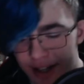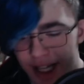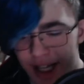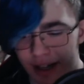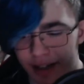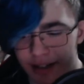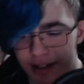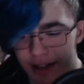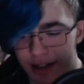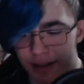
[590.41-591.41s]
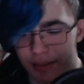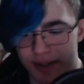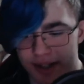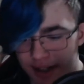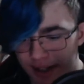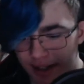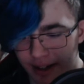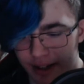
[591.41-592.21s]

and we're sitting there.